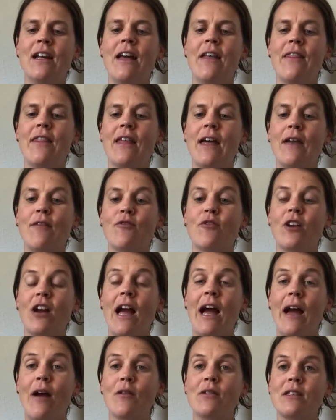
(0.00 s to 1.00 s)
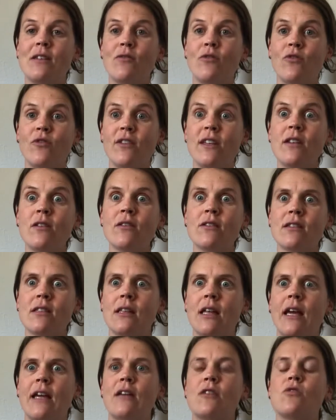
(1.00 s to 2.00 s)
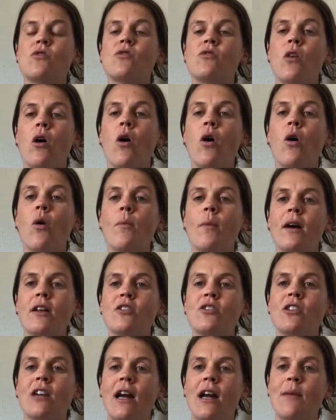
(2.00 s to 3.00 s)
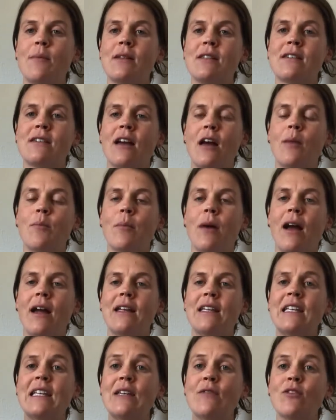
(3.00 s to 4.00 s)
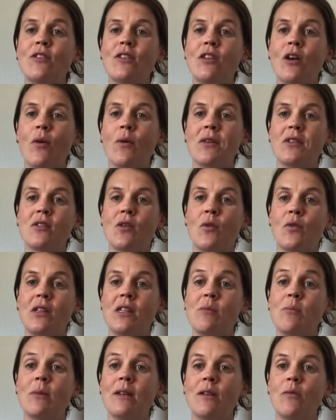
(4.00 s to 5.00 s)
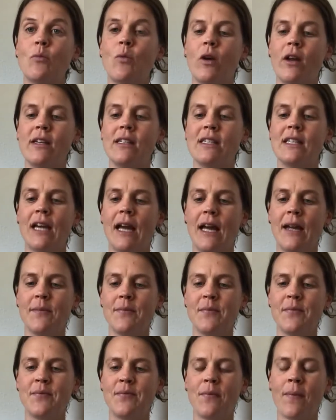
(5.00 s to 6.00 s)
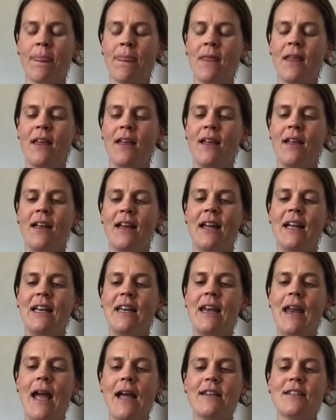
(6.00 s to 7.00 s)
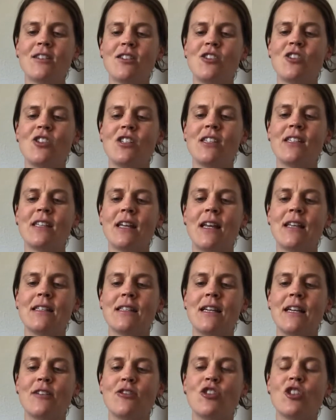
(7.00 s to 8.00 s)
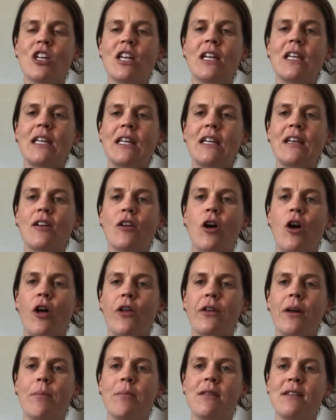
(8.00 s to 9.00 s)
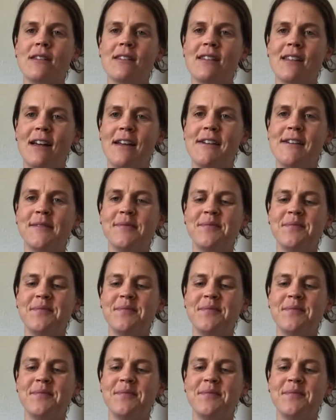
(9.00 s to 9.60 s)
that for House, it feels like so much time has gone by, even though it's only been one day. Next, she says, a chickadee called up the sun.